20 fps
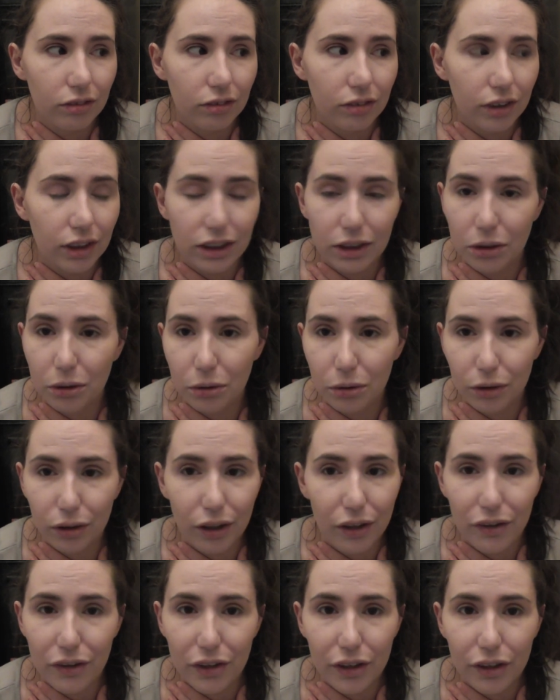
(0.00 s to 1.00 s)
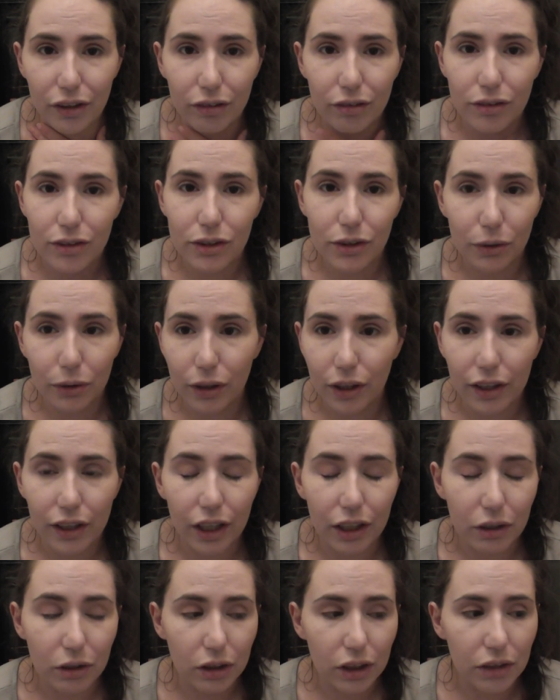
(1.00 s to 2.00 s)
That's a whole other story that I
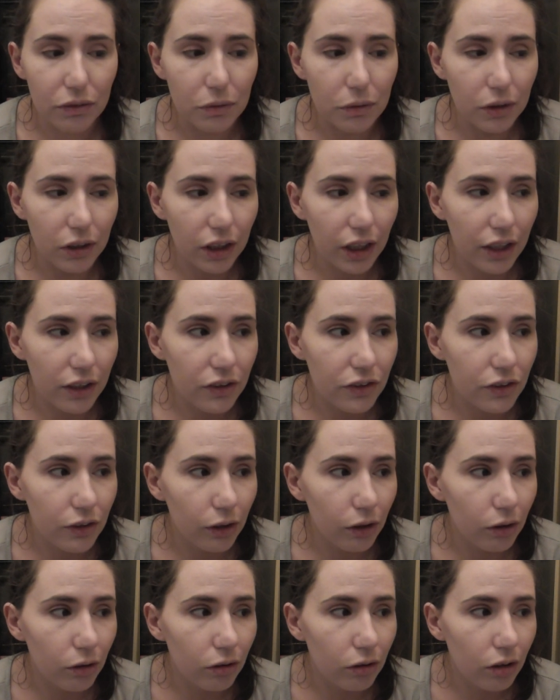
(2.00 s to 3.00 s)
don't even want to get into.